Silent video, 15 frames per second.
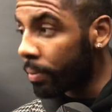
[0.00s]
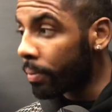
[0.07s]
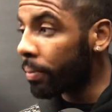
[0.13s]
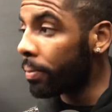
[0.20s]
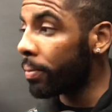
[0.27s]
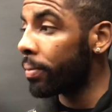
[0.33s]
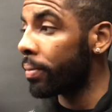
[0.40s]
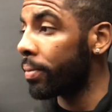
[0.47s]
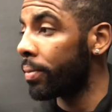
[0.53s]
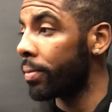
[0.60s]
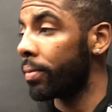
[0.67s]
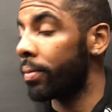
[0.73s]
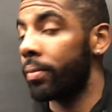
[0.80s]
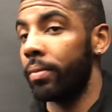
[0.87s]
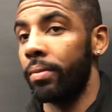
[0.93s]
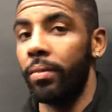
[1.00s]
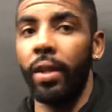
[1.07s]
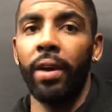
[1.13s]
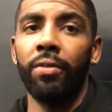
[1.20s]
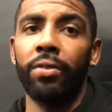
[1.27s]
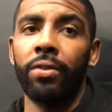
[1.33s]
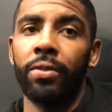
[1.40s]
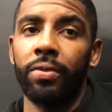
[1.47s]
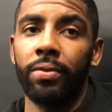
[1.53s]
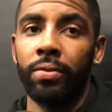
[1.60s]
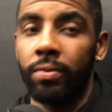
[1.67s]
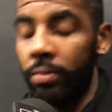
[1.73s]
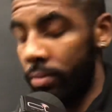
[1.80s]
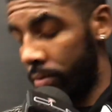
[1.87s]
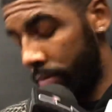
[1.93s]
Hmm? 55. Too Never.
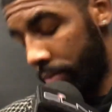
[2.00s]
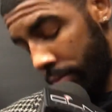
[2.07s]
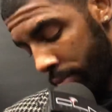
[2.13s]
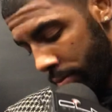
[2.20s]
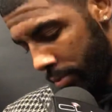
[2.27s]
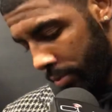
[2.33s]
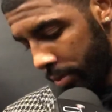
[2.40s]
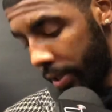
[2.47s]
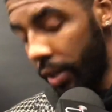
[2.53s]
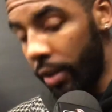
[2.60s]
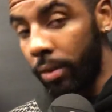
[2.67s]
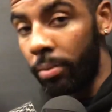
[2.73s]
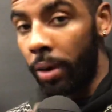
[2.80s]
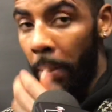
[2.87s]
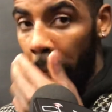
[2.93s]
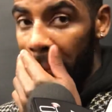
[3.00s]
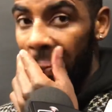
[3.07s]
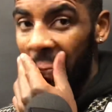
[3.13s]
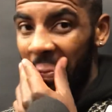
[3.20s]
Get them up.